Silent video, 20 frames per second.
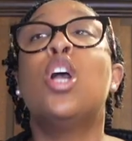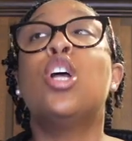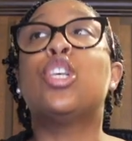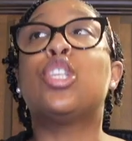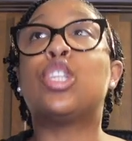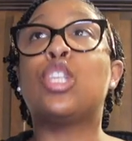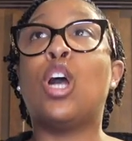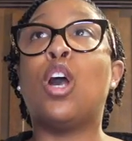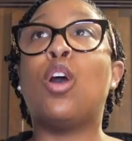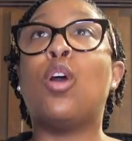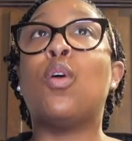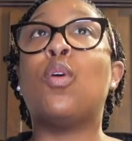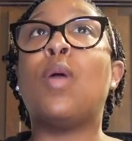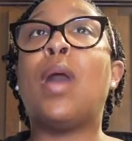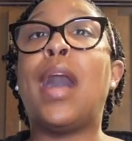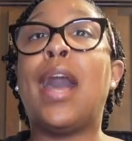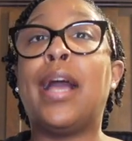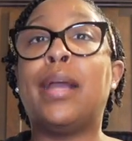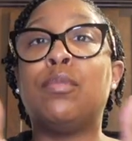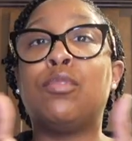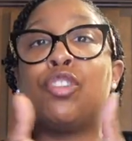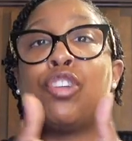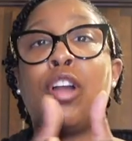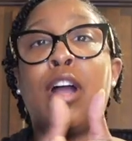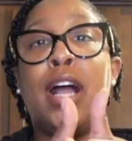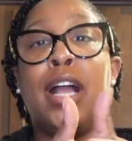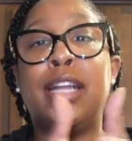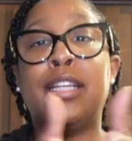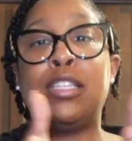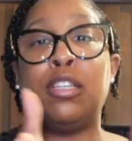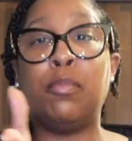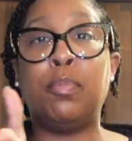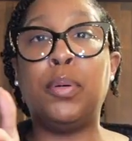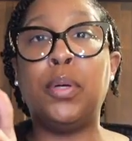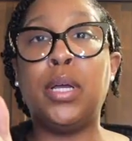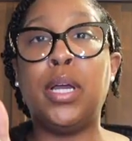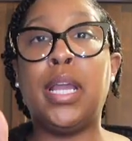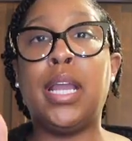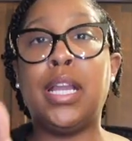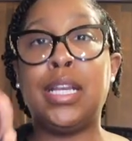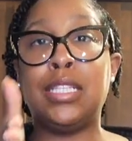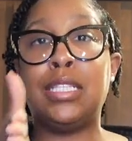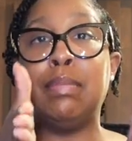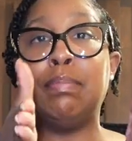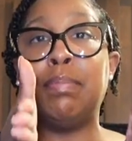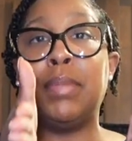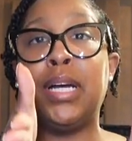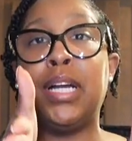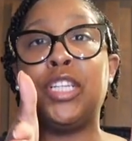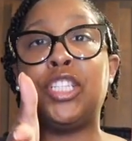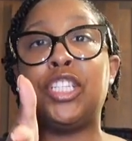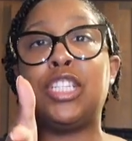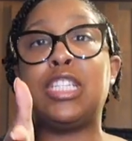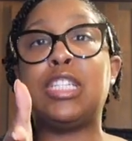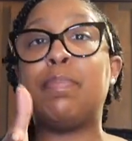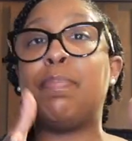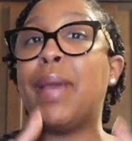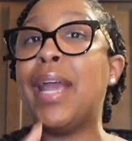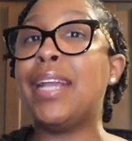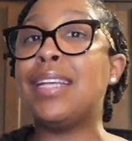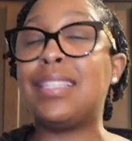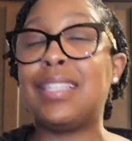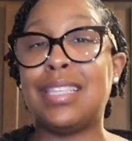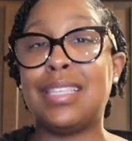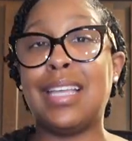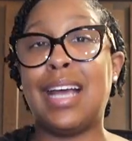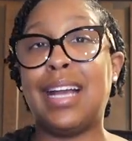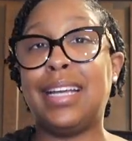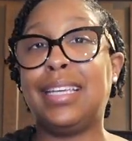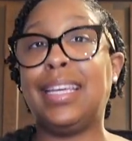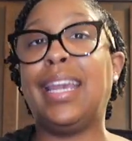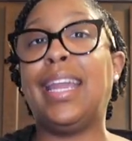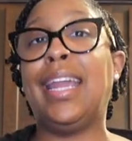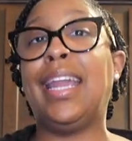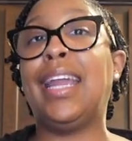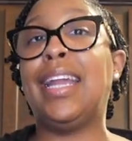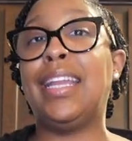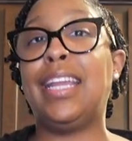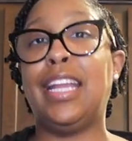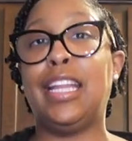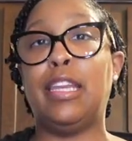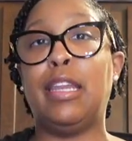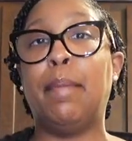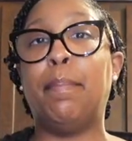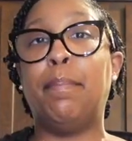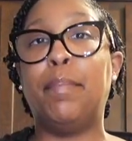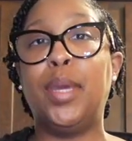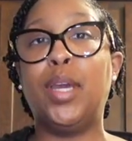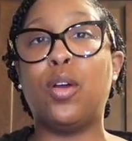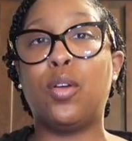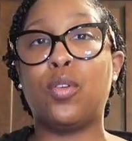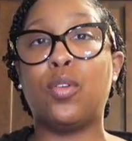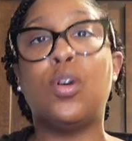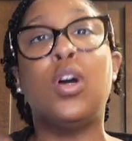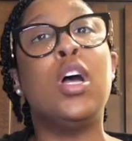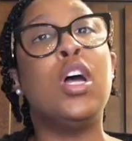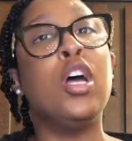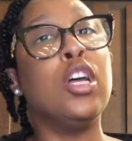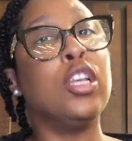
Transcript: So I'm trying to put as much space as I can in the middle